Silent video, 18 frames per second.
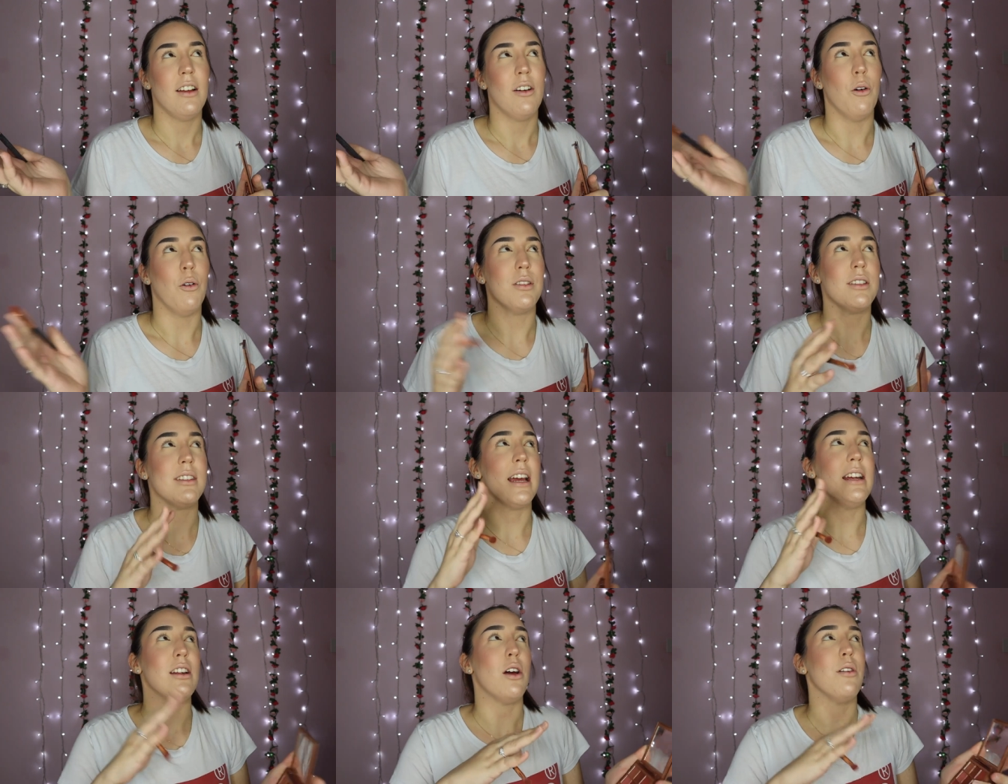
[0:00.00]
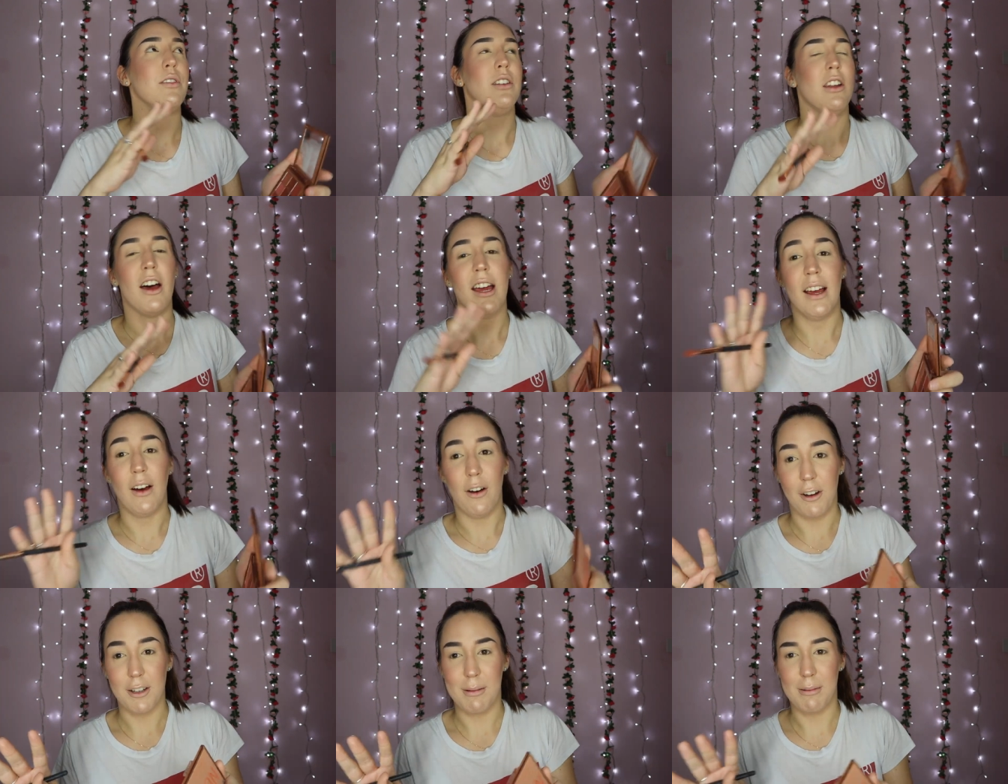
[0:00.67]
or stayed overnight at
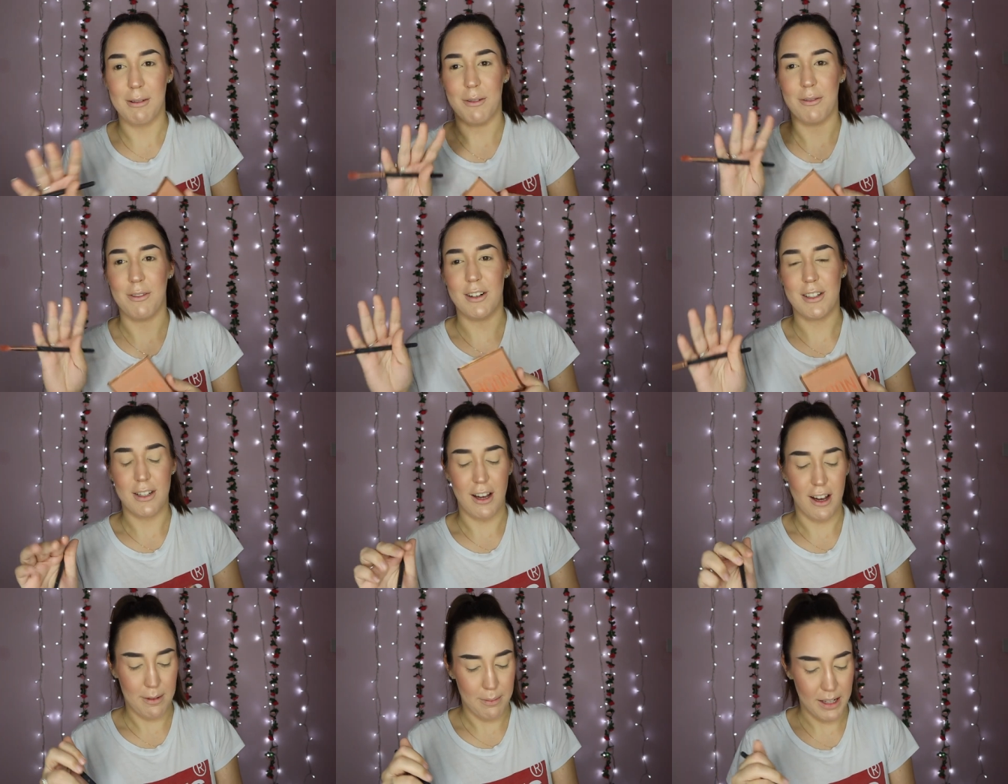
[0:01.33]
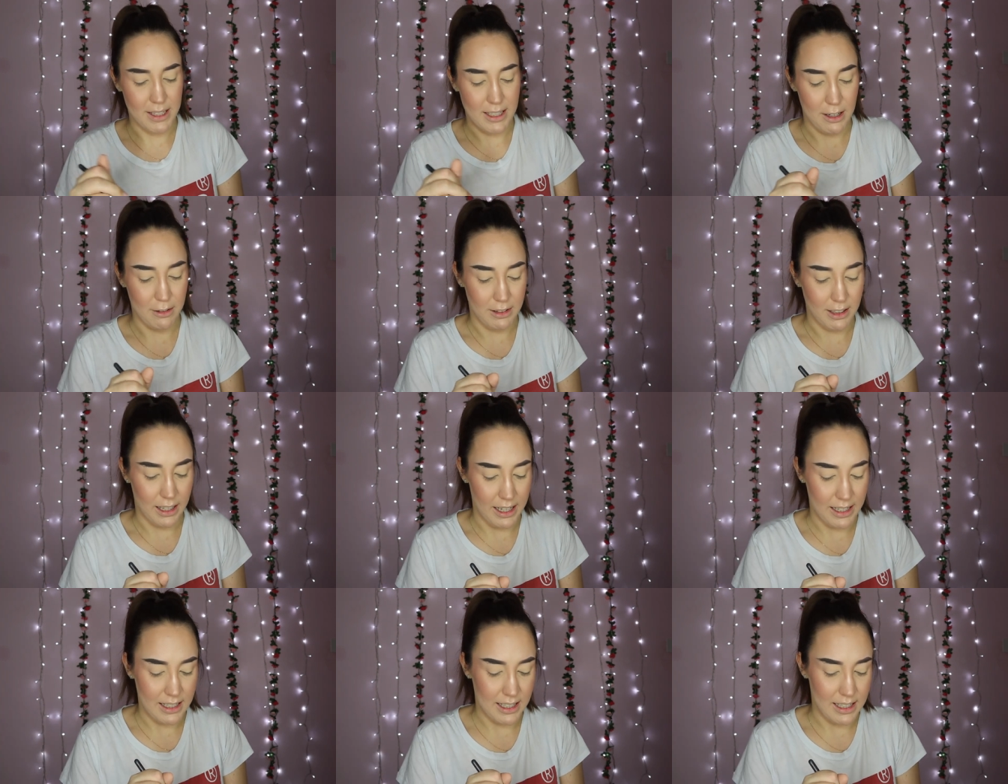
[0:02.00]
hospital for a diabetic
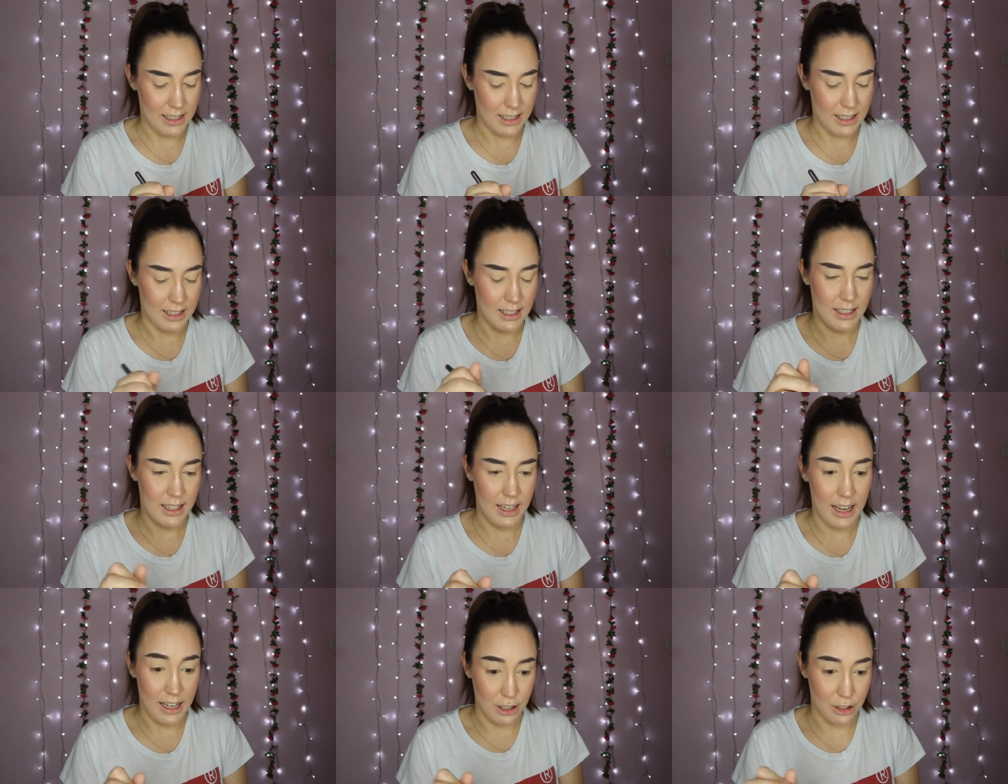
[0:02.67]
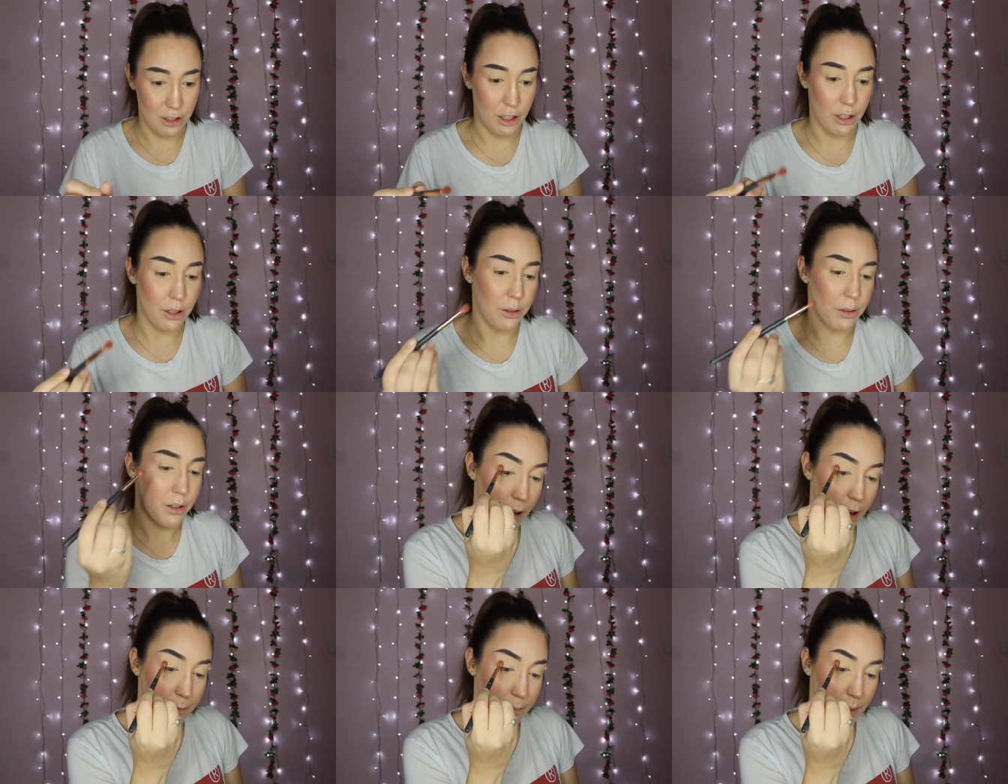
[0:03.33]
related issue.
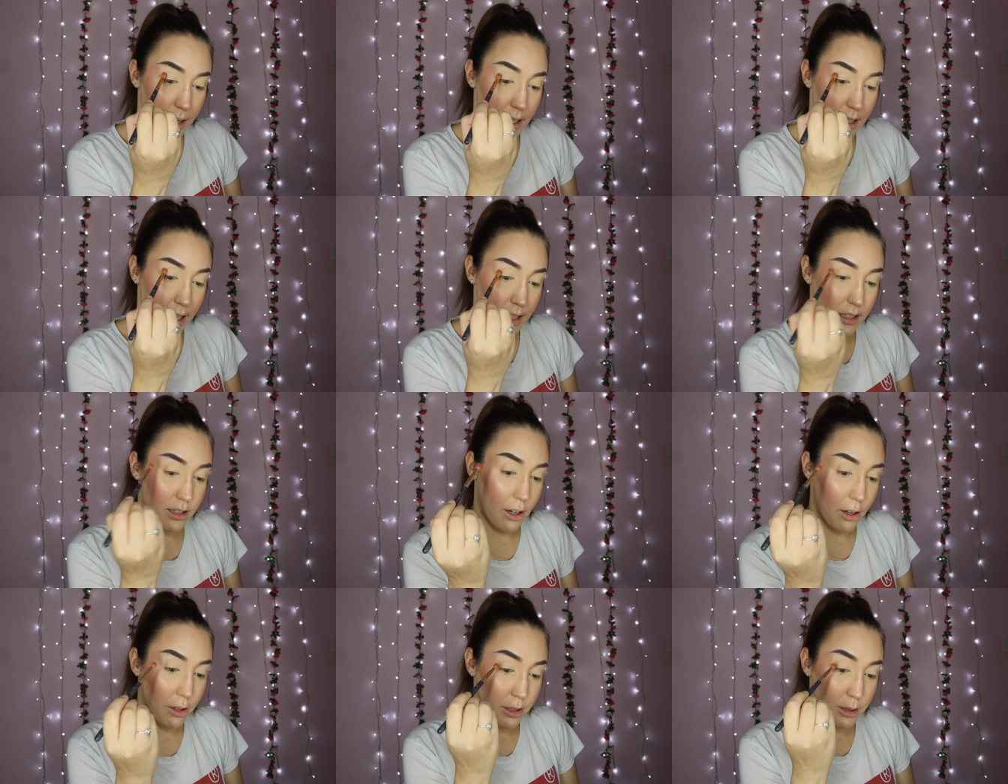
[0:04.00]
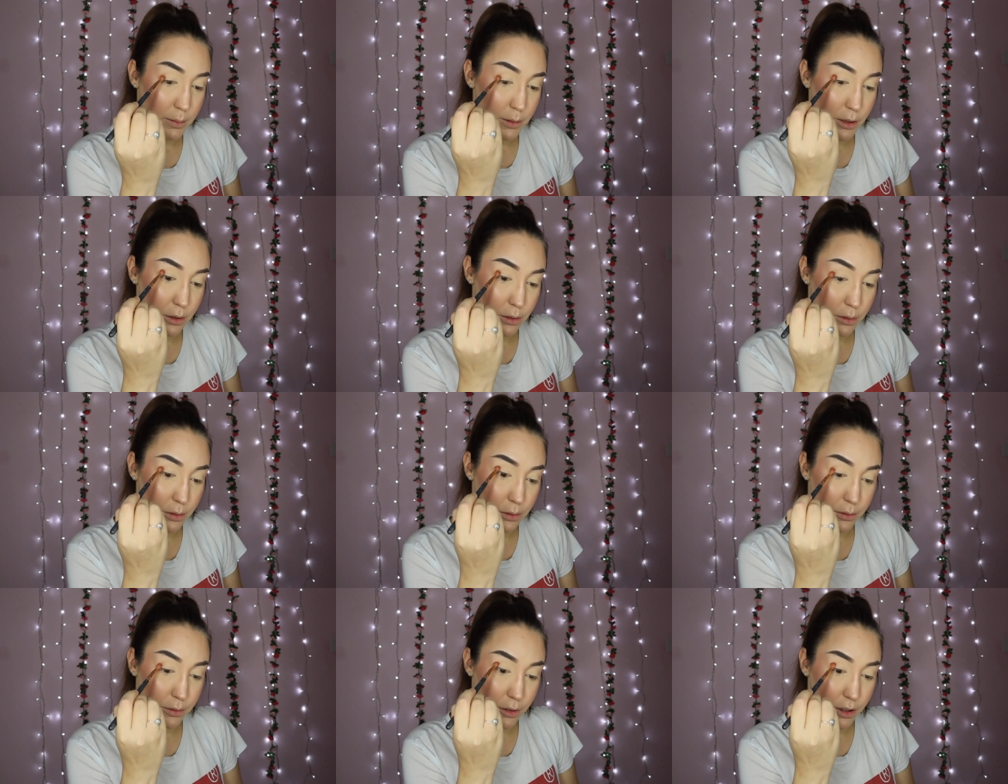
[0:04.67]
I've been into
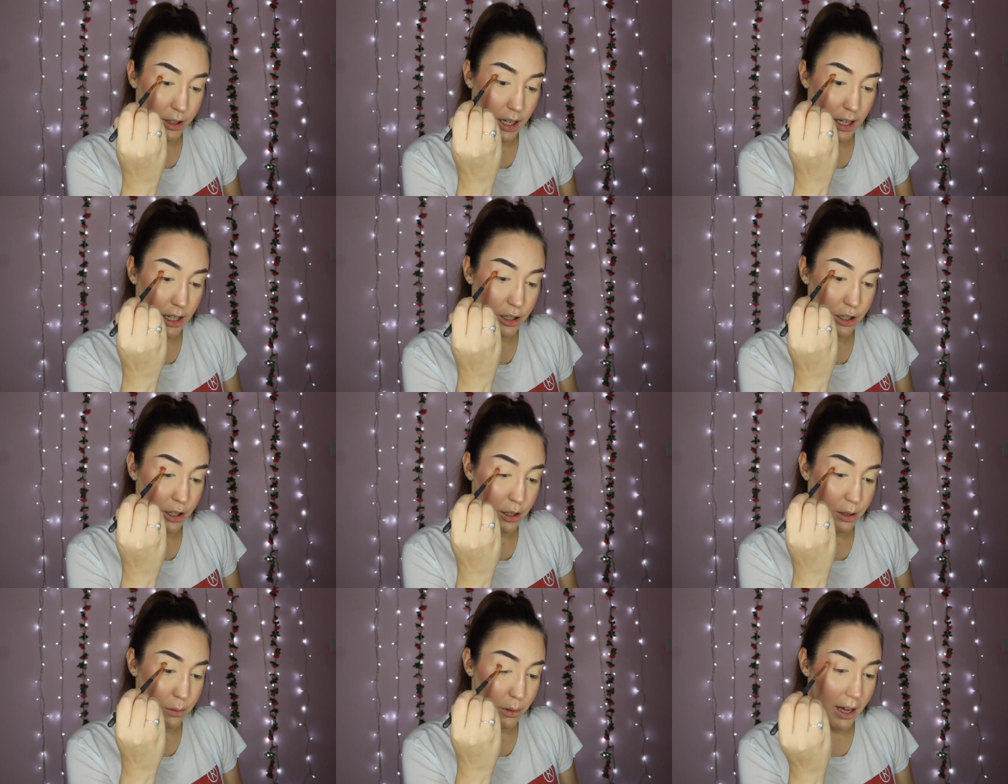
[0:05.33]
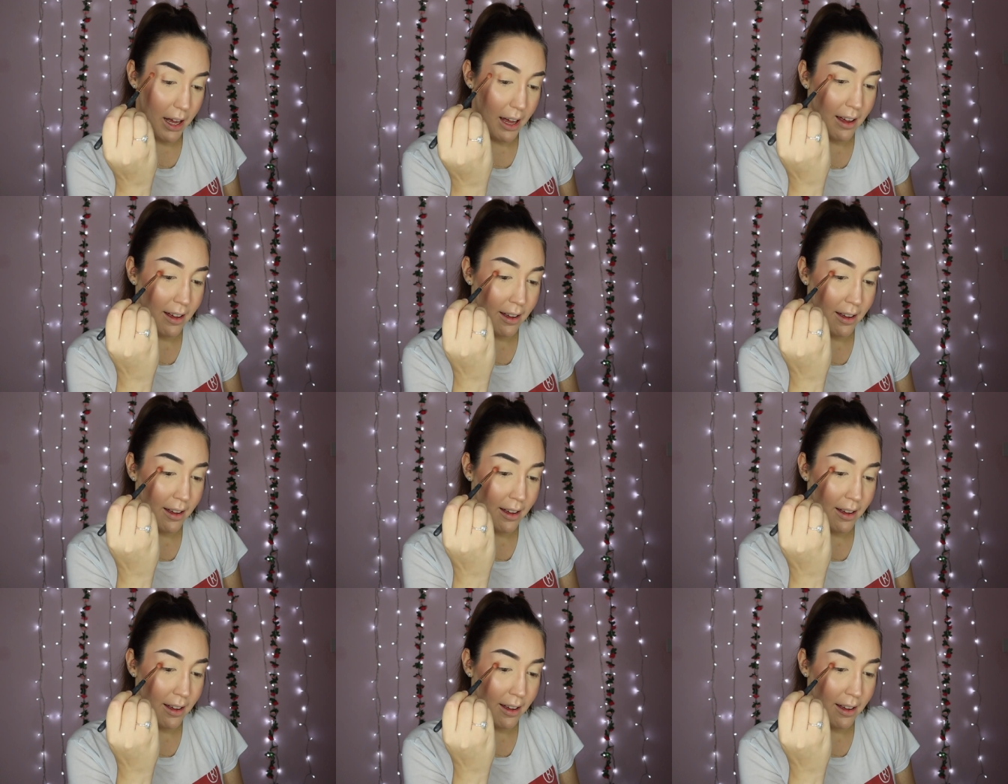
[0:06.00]
hospital for an issue where